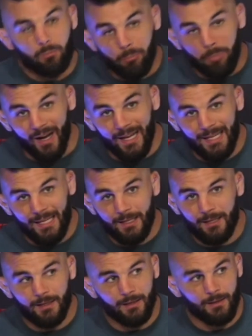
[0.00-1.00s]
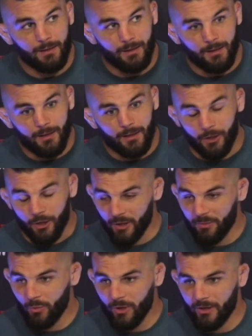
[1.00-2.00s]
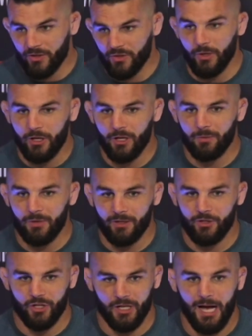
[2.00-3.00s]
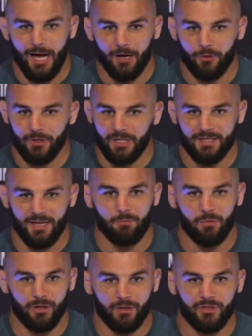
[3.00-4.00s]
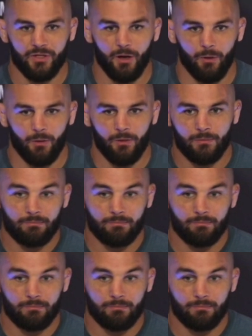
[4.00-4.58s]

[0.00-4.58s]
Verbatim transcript: but could have been worse. We could have been Chicago in December, so